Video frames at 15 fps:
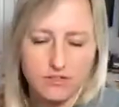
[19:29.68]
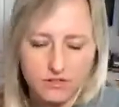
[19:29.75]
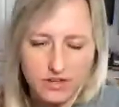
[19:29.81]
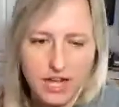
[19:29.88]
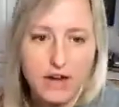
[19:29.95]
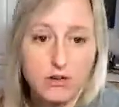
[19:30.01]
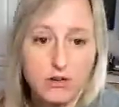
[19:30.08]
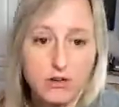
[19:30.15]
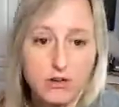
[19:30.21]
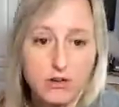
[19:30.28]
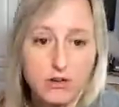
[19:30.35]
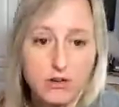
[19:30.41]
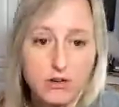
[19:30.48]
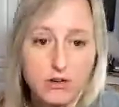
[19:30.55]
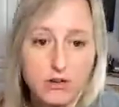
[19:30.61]

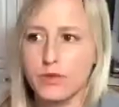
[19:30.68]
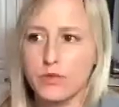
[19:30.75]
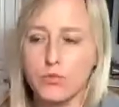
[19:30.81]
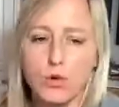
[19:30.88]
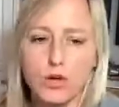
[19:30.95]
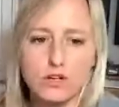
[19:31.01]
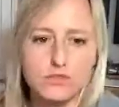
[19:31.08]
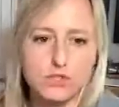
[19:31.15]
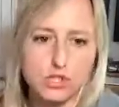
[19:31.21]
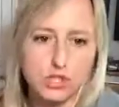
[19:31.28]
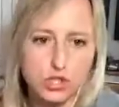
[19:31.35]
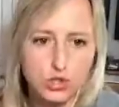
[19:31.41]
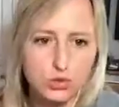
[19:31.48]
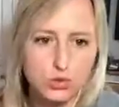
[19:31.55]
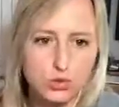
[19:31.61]
algorithmically with one of
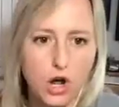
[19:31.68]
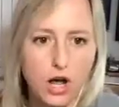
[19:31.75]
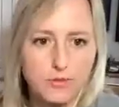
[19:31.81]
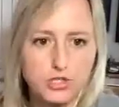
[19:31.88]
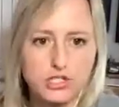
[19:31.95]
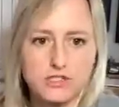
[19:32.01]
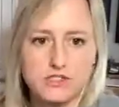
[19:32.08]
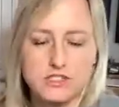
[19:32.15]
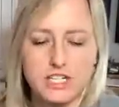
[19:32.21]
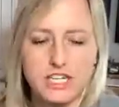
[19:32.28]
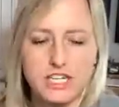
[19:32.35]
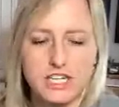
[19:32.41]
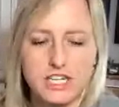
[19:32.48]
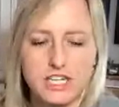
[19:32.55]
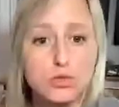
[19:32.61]
2 options,
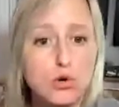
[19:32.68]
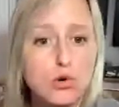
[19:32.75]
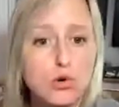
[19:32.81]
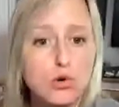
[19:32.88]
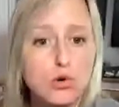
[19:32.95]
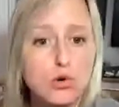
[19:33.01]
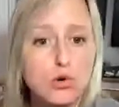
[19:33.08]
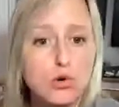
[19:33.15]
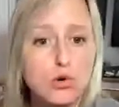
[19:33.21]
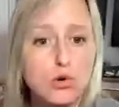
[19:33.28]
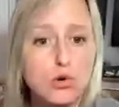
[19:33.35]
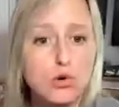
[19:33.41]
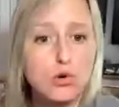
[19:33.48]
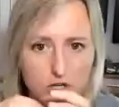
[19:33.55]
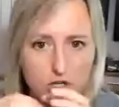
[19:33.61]
either local weights
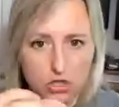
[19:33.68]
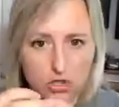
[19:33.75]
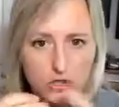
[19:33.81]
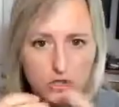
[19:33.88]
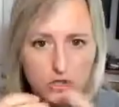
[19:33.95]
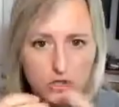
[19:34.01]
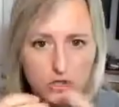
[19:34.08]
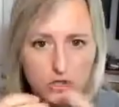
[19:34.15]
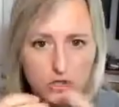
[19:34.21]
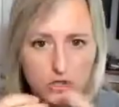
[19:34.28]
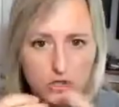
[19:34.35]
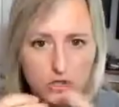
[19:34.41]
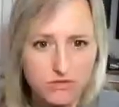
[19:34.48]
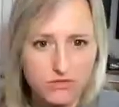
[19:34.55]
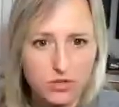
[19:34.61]
that are close to
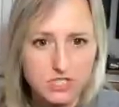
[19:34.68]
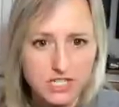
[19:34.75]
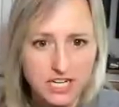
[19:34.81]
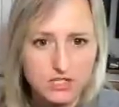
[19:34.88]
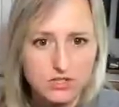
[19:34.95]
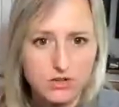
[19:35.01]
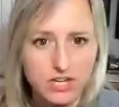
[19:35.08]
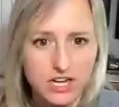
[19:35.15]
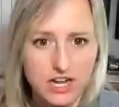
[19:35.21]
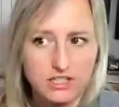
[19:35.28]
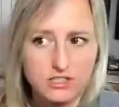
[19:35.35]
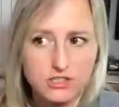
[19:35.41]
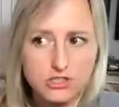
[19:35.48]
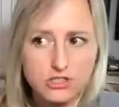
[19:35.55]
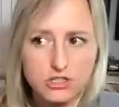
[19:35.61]
the vertex or the
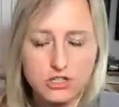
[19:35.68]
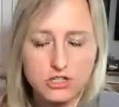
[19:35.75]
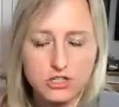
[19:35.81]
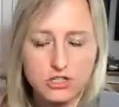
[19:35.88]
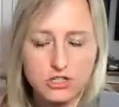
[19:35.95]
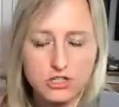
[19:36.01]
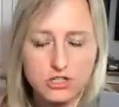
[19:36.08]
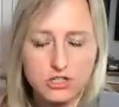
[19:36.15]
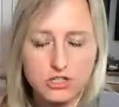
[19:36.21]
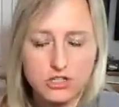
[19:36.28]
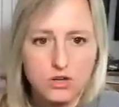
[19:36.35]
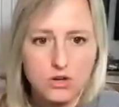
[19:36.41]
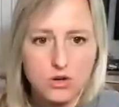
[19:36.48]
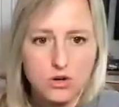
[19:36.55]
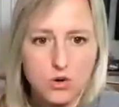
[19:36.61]
edge,
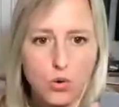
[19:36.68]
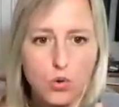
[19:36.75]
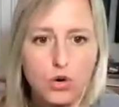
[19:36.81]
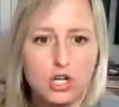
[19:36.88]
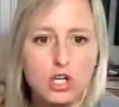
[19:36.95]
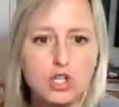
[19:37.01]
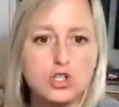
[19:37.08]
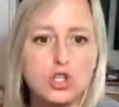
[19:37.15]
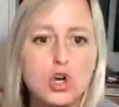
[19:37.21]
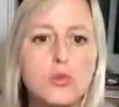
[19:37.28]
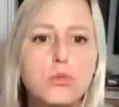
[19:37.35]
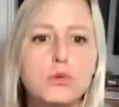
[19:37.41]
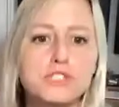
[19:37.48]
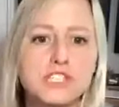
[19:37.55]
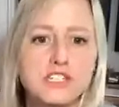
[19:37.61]
or a
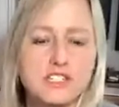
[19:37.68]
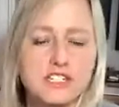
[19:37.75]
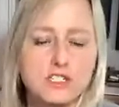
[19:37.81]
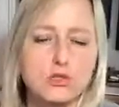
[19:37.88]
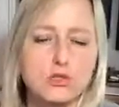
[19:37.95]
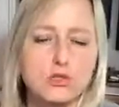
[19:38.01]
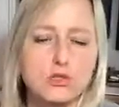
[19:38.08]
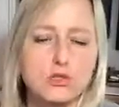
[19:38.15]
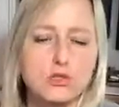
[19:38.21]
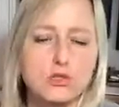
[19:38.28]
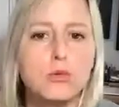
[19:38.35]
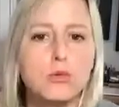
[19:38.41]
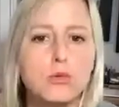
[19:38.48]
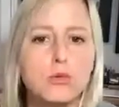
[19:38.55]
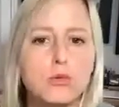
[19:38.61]
global distance or a global
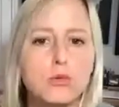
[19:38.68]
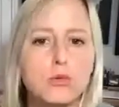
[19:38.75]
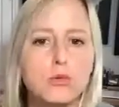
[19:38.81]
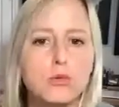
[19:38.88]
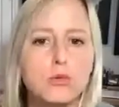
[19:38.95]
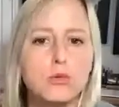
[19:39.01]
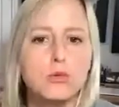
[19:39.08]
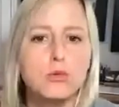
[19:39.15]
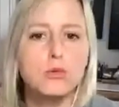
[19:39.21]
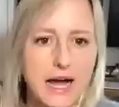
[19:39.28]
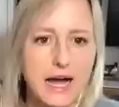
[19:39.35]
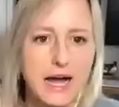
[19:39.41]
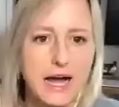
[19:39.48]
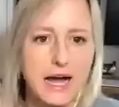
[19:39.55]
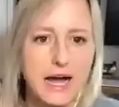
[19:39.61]
property
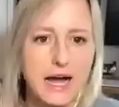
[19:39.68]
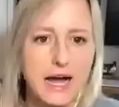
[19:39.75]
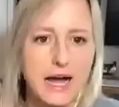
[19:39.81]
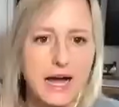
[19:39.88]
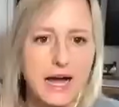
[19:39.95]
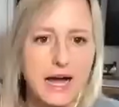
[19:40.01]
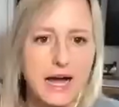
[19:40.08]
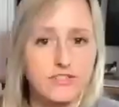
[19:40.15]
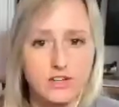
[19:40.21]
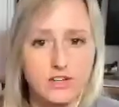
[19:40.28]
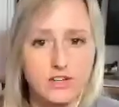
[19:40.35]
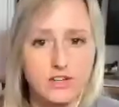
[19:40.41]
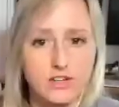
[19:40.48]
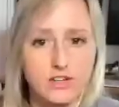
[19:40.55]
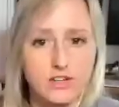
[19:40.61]
about the graph,
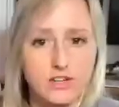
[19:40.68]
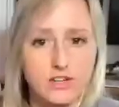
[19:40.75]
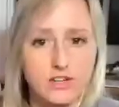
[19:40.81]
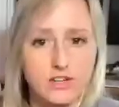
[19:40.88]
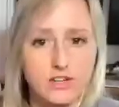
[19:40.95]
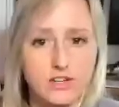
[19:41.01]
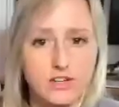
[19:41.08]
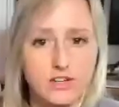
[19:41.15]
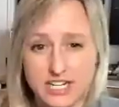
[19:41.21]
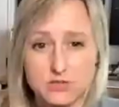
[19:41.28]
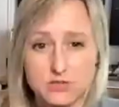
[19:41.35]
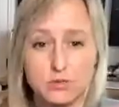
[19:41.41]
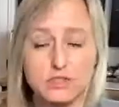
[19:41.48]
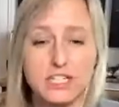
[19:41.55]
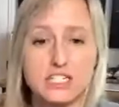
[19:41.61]
as that vertex
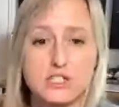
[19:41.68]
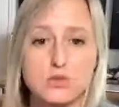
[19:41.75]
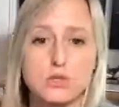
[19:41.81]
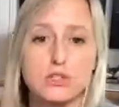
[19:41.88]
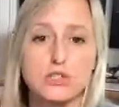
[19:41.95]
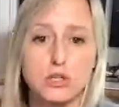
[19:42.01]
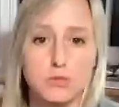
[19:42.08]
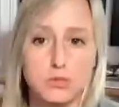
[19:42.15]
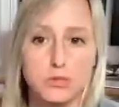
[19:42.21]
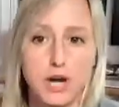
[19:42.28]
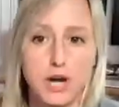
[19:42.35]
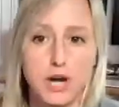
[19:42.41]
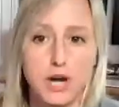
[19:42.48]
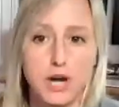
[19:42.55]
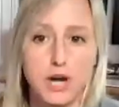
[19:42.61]
relates to a global
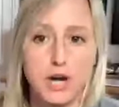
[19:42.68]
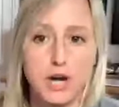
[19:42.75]
property.